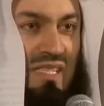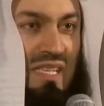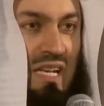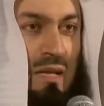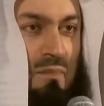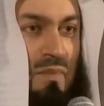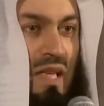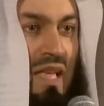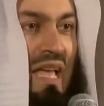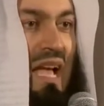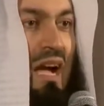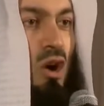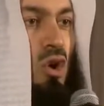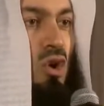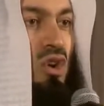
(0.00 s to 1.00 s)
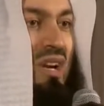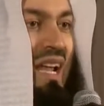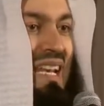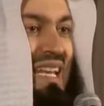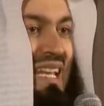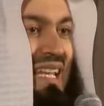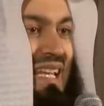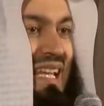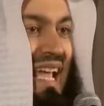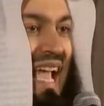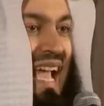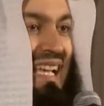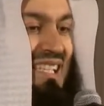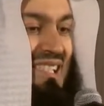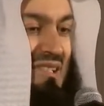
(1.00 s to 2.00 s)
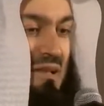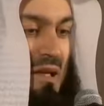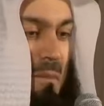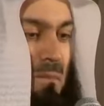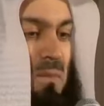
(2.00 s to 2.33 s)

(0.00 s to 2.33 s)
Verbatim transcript: sallam already has